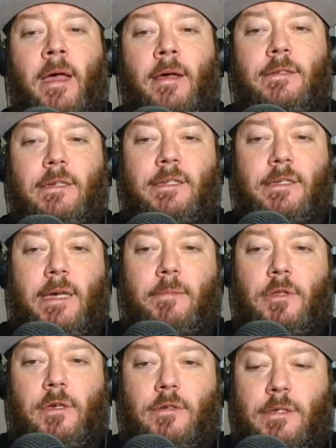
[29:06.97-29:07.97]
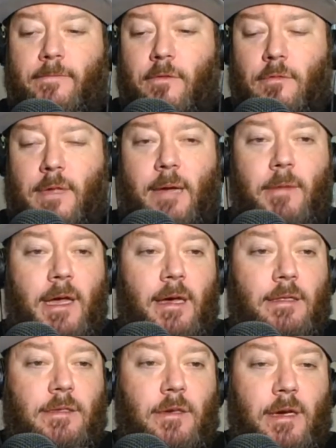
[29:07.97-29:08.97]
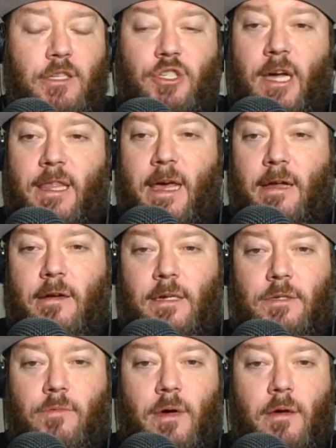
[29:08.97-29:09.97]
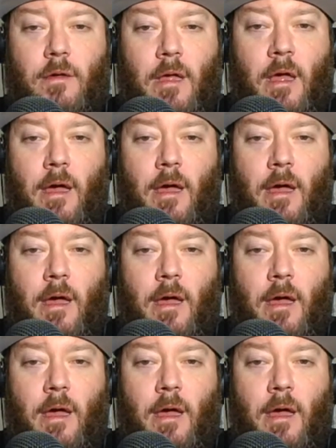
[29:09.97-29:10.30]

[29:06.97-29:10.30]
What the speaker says: says he's able to use the full name again. So you can check that out as well.